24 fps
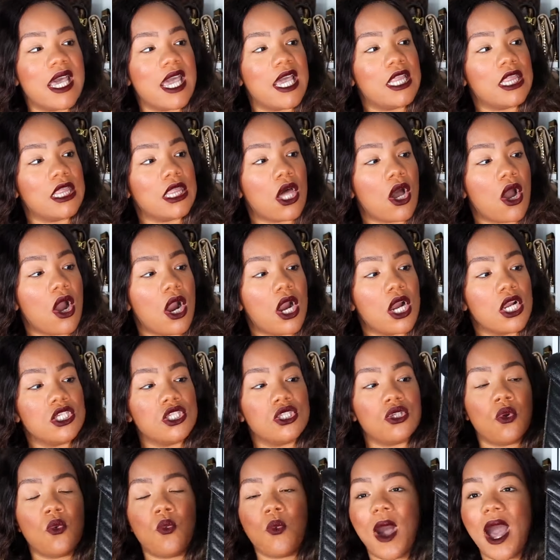a large
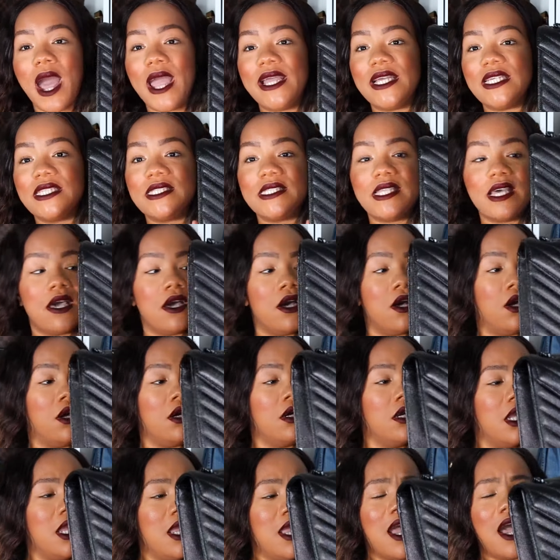
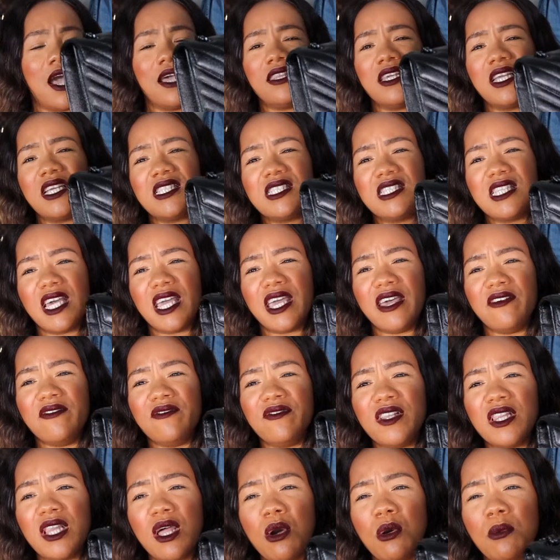YSL I think it's the
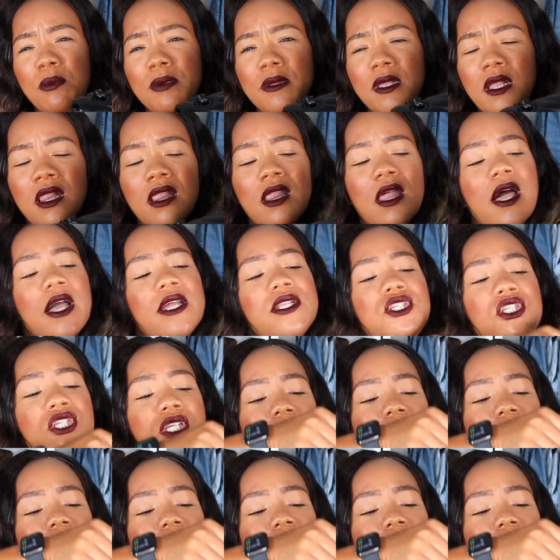envelope clutch.